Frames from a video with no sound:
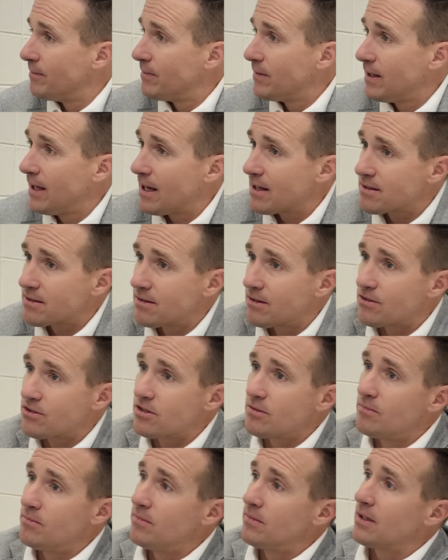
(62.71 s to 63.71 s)
Yes, there's
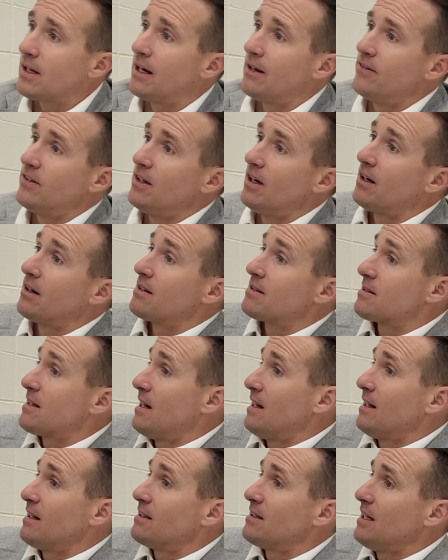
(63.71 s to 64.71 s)
some kind of young
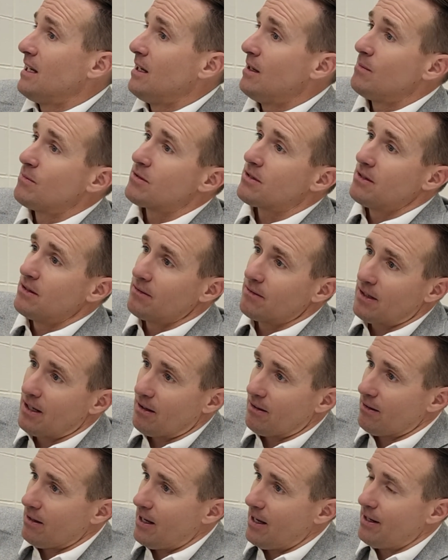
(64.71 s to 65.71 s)
ascending teams in
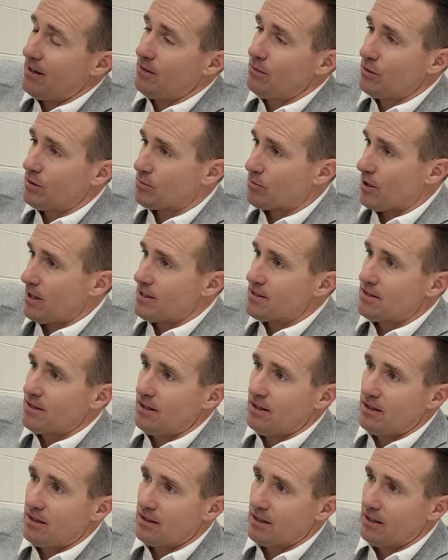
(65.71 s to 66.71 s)
Carolina with Bryce
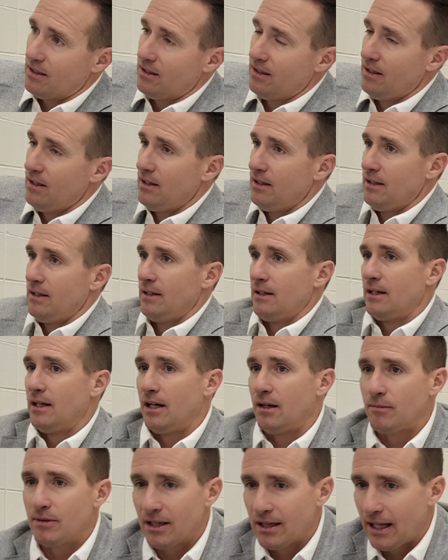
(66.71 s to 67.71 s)
Young and
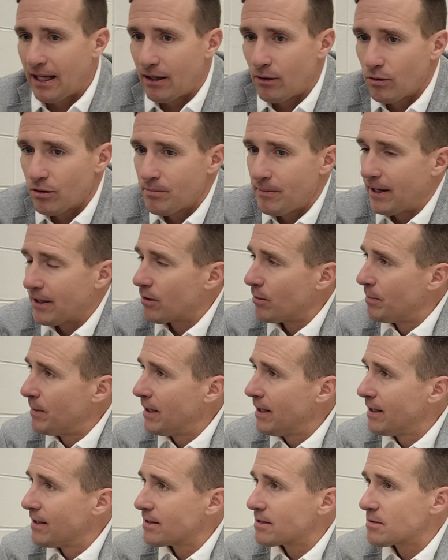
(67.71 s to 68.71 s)
Atlanta with Michael
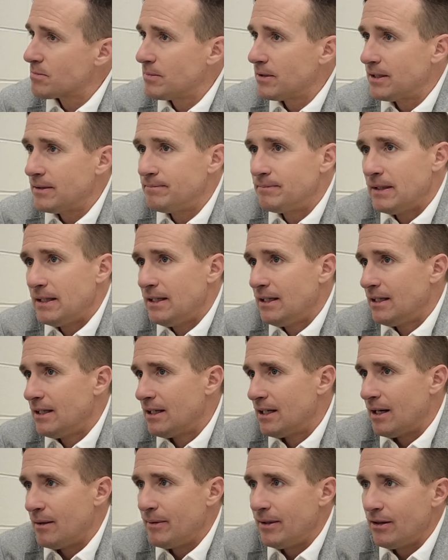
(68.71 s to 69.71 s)
Penix, but
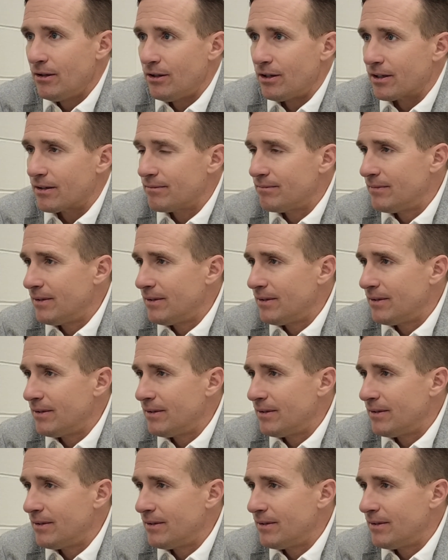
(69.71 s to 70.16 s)
I mean, look,